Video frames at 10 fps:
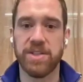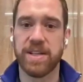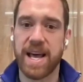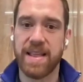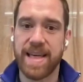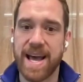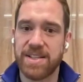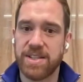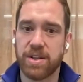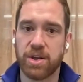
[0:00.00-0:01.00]
So that
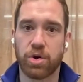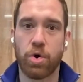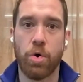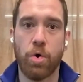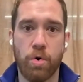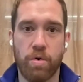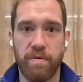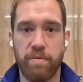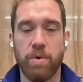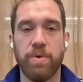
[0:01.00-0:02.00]
that's yeah. at the core
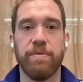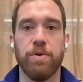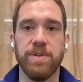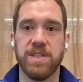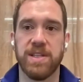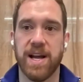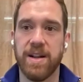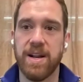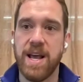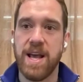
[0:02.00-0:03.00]
of what we've always
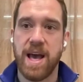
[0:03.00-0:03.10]
done.